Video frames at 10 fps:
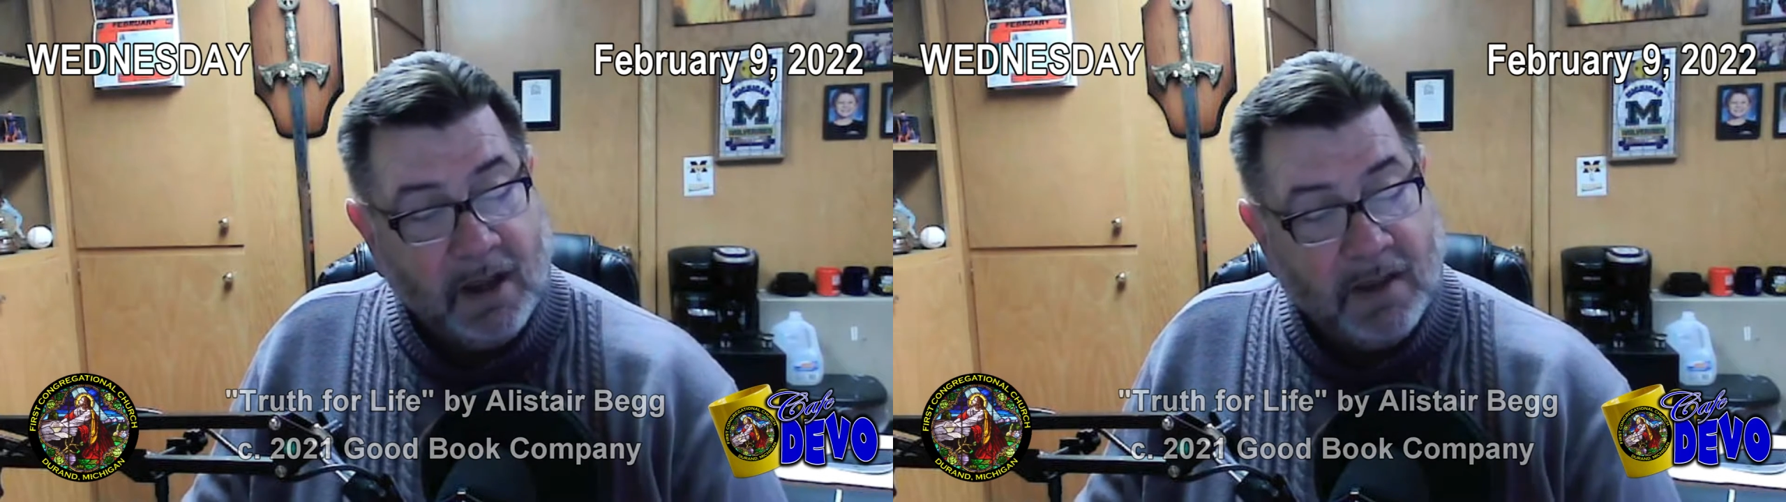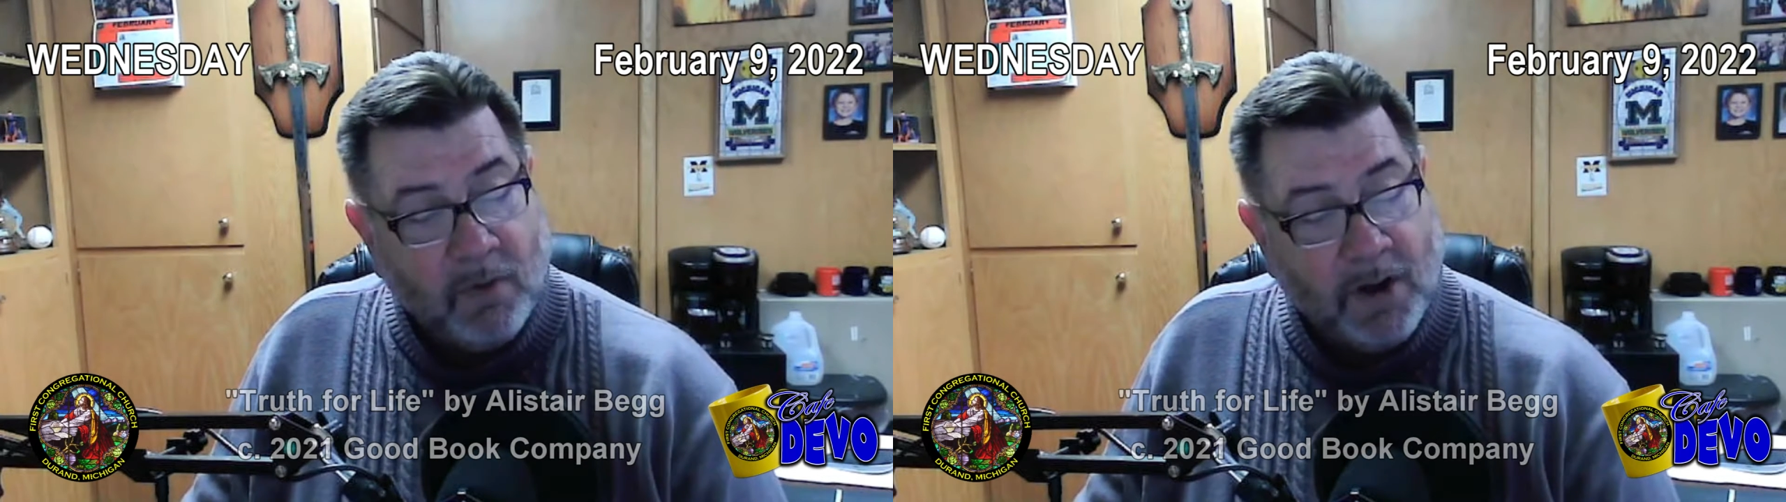
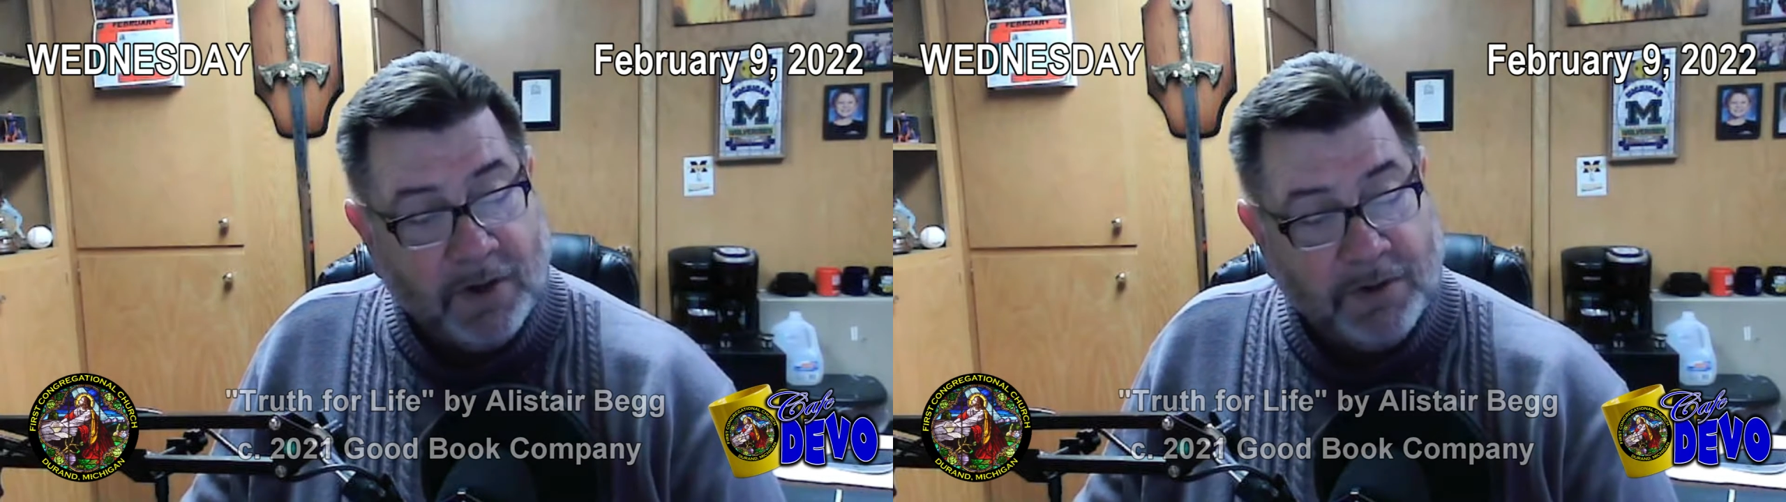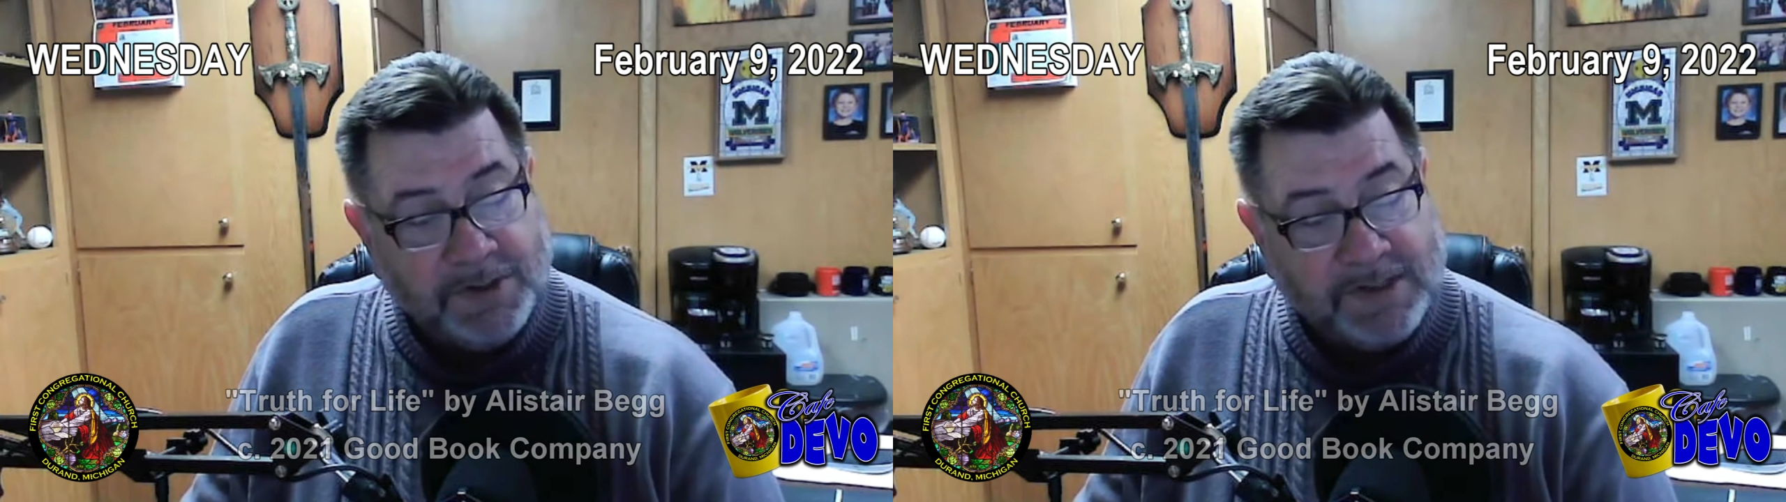and the one
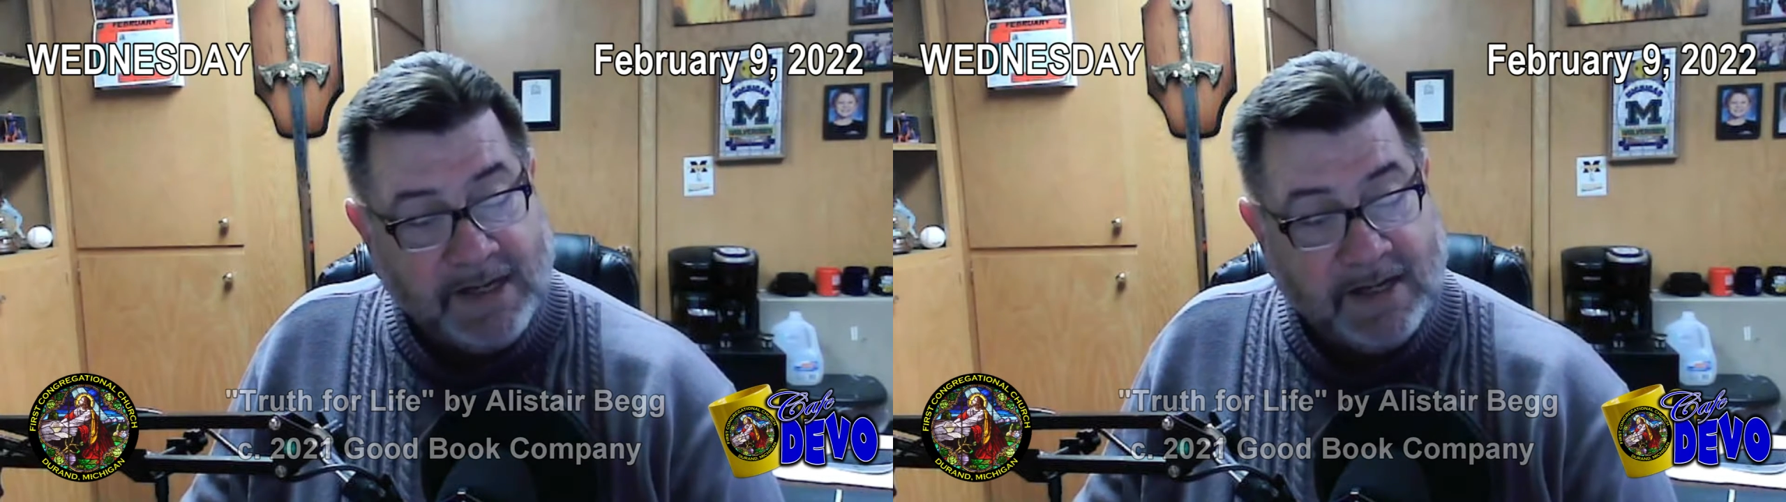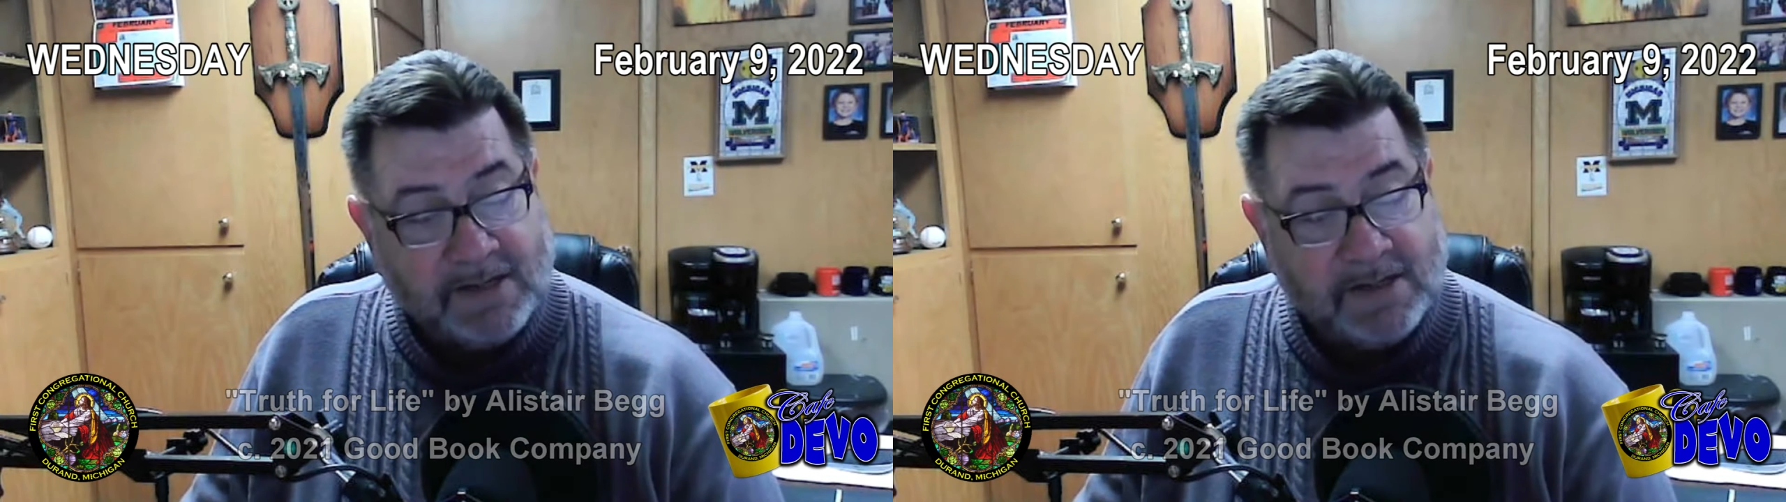who
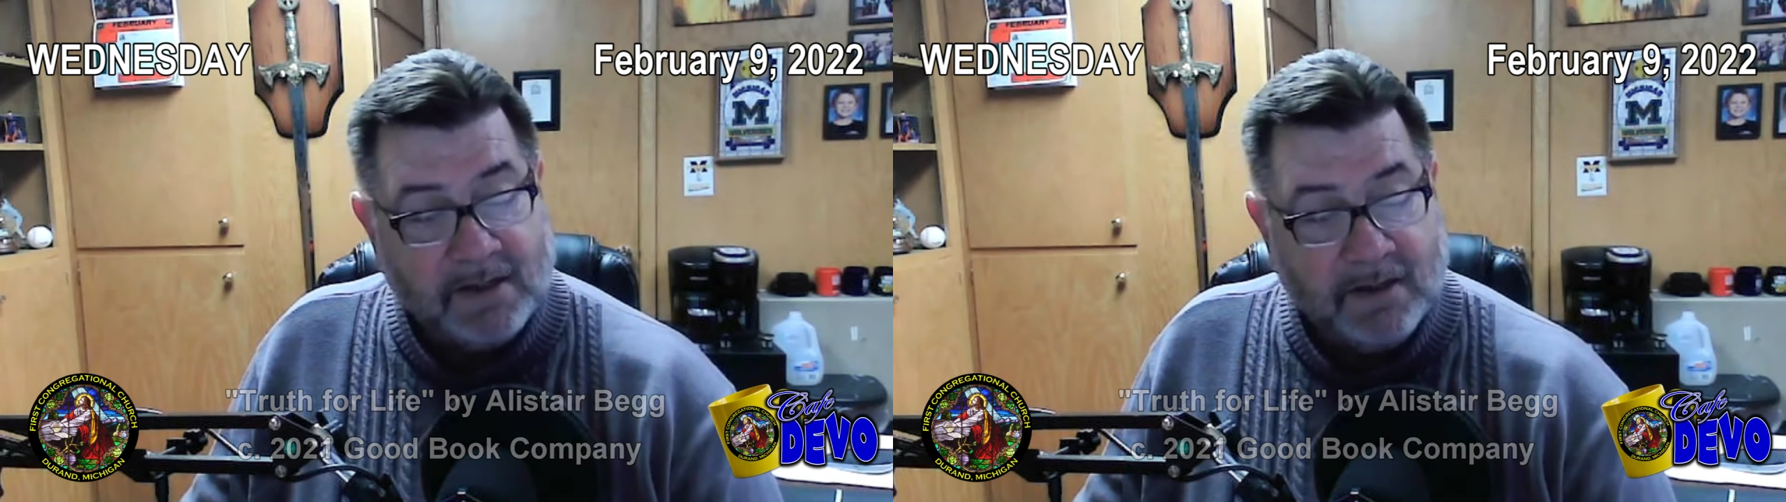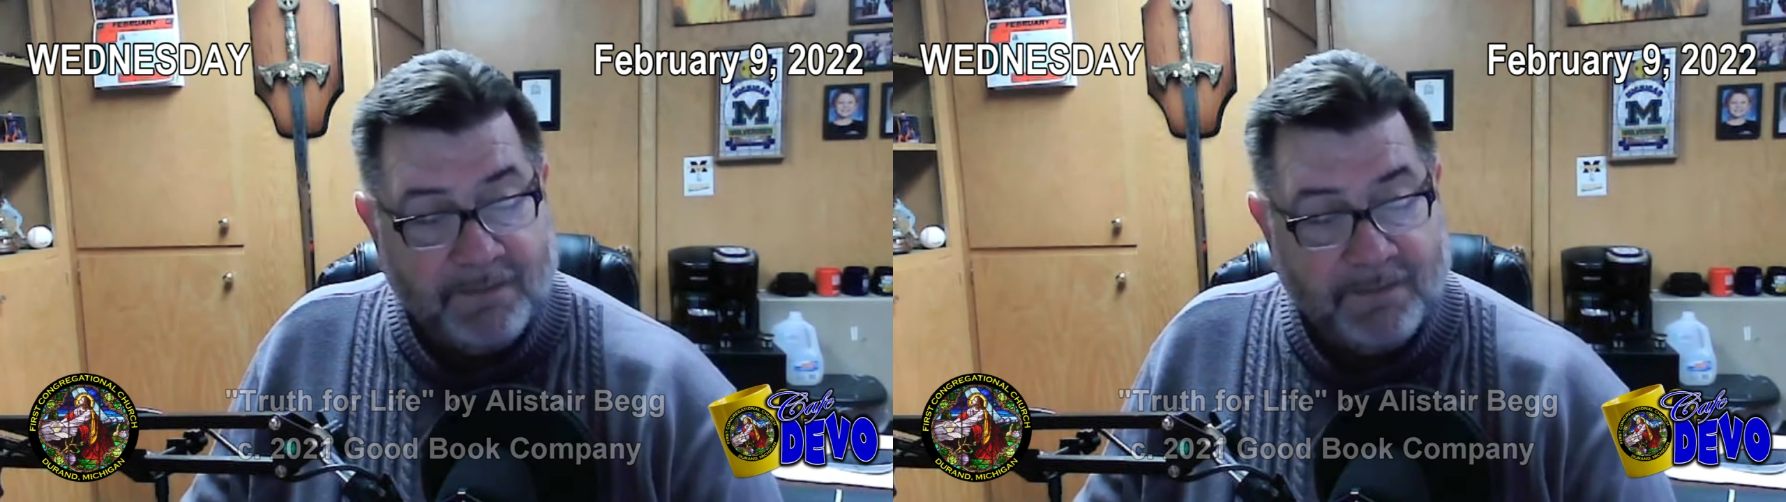seeks